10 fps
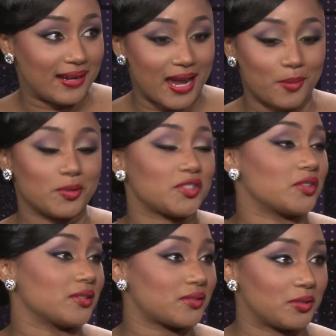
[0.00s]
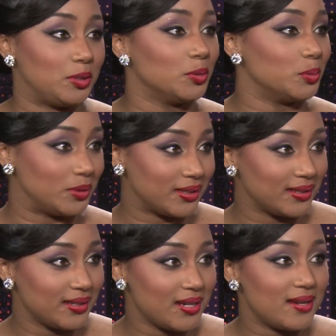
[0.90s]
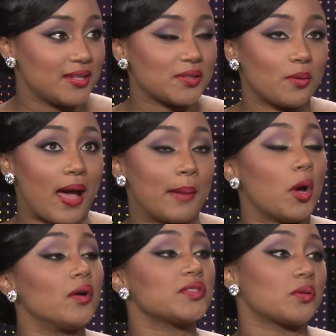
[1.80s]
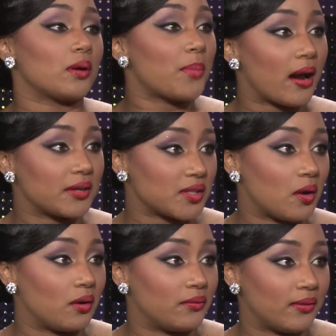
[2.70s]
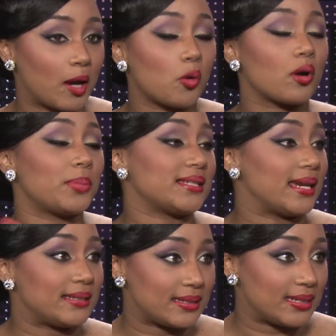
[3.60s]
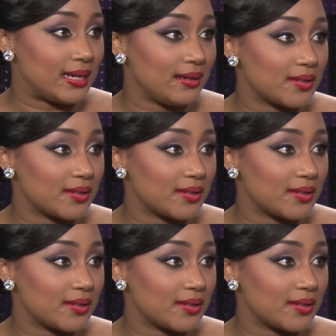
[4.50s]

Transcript: And that was just lewd. So I'm also a part of a corporate entity,